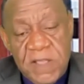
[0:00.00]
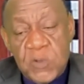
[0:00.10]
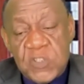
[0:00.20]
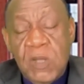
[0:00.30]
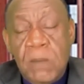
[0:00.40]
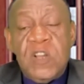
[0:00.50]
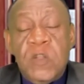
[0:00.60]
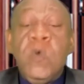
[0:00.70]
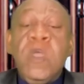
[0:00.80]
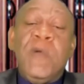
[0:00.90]
He was
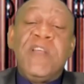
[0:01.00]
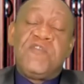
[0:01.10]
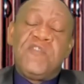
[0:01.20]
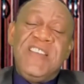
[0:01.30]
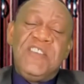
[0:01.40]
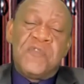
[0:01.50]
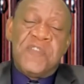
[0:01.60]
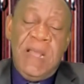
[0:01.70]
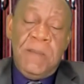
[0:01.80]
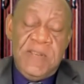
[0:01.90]
somebody we were trying to
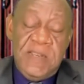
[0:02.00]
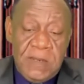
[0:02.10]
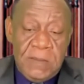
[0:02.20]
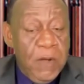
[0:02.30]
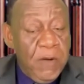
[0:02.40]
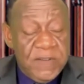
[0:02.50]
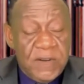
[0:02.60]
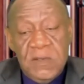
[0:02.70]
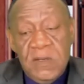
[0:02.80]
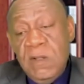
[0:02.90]
rehabilitate. However,